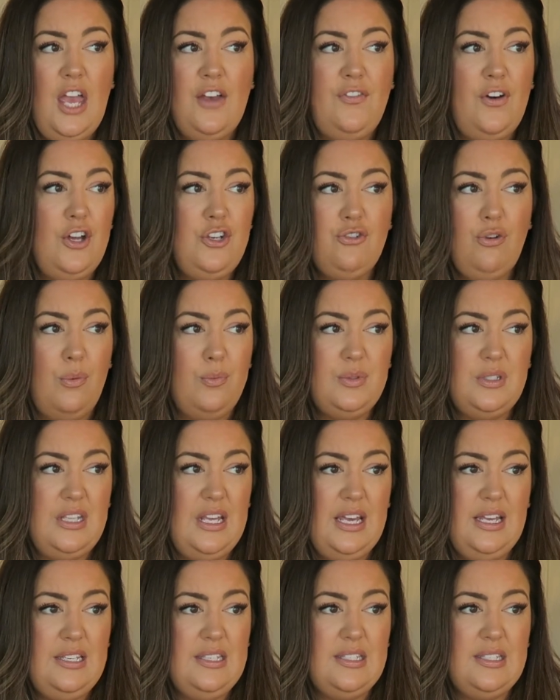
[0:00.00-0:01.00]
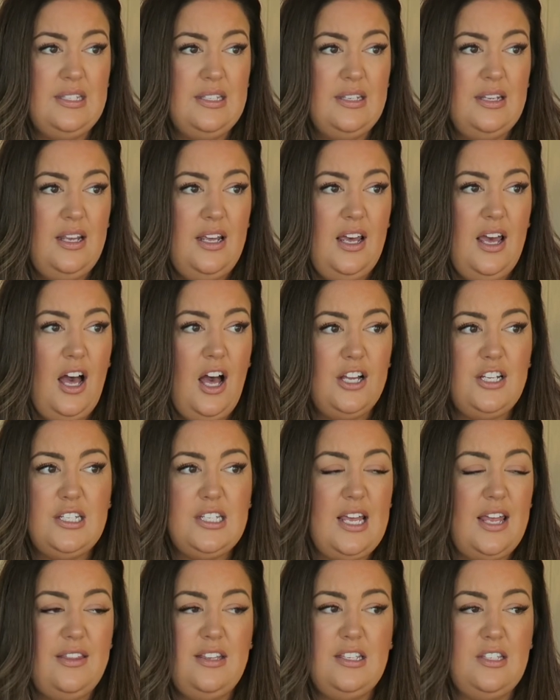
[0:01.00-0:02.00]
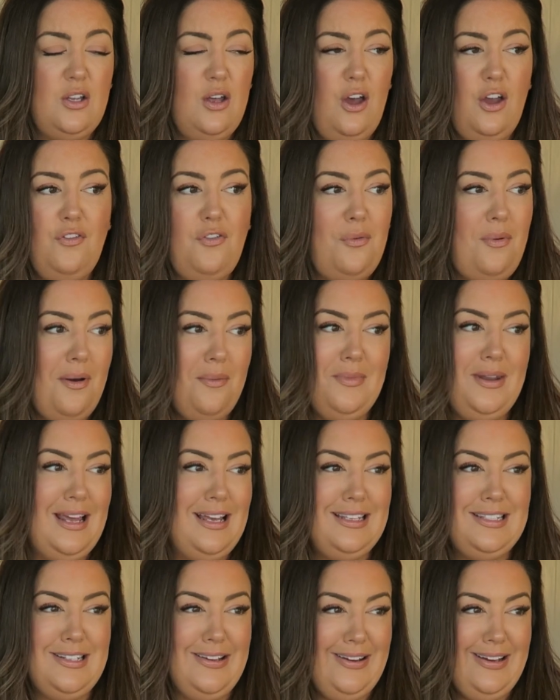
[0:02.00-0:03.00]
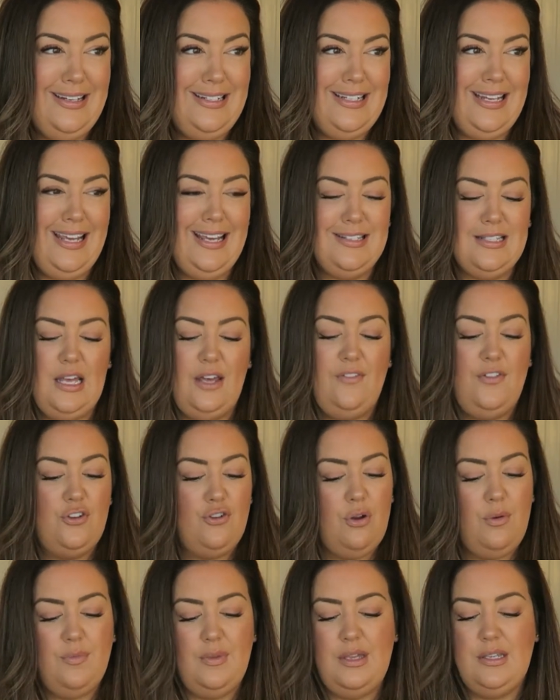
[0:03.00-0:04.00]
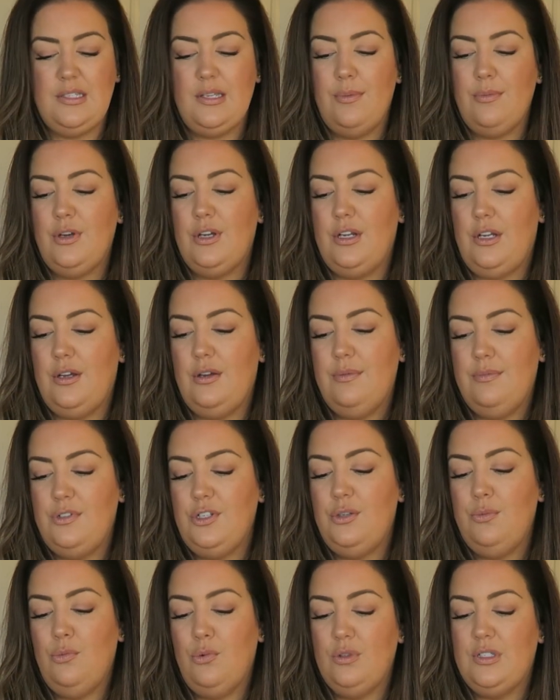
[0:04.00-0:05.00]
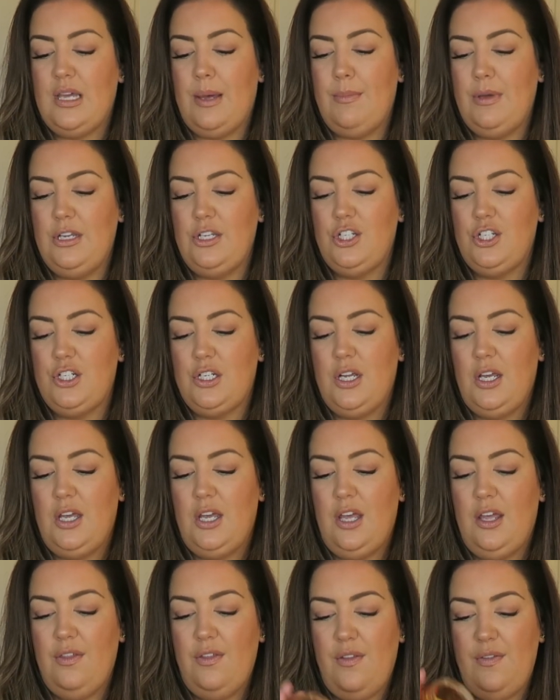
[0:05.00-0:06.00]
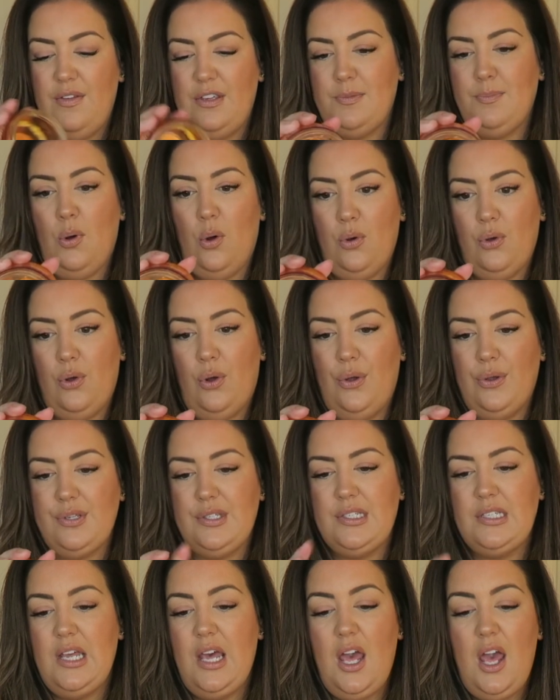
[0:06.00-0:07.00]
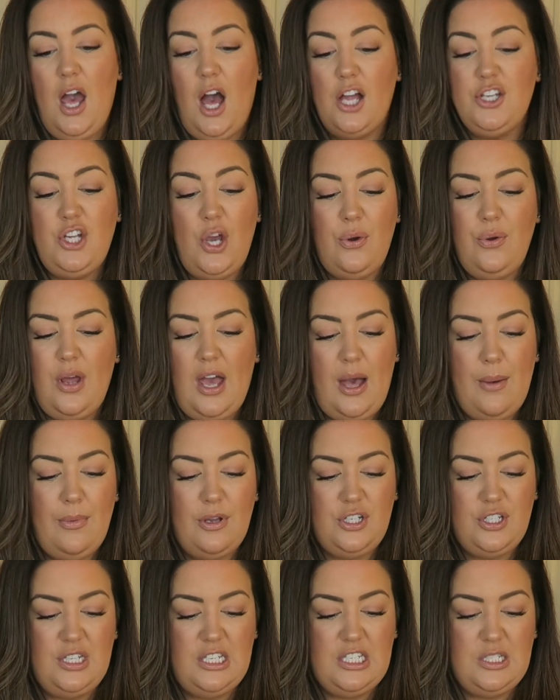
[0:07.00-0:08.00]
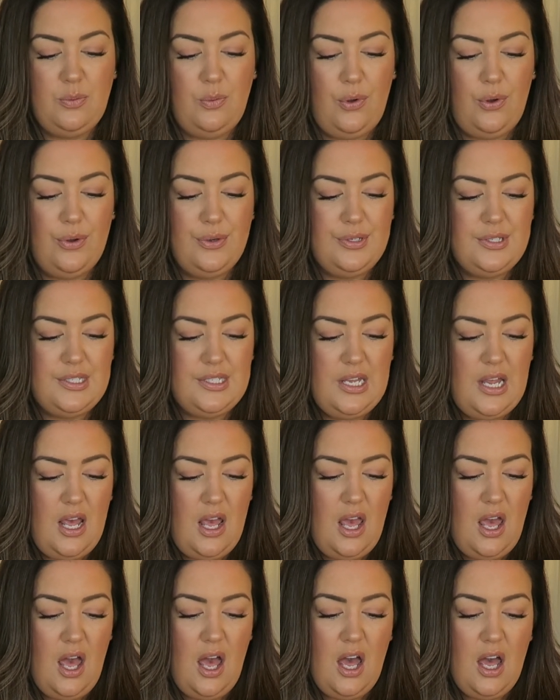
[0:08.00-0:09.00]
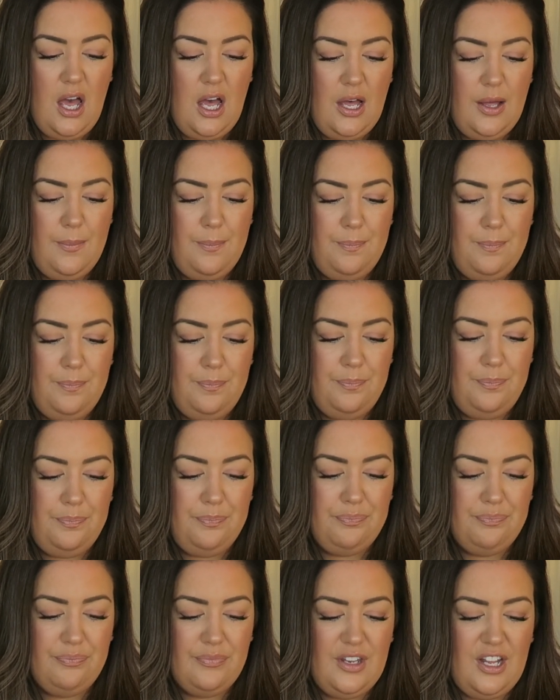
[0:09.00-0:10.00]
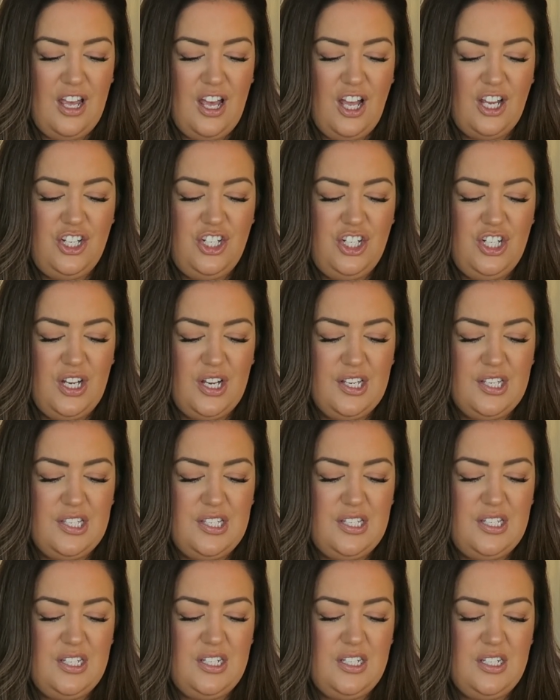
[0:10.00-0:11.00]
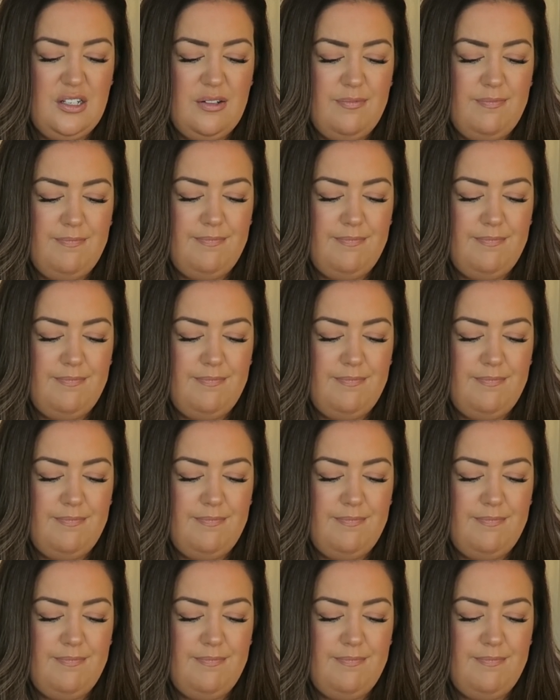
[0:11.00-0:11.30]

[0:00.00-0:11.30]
if I drop this, I just have this overwhelming anxiety as like, if I drop this, I'm gonna do more damage than this pot costs. I don't know how much this was. I wasn't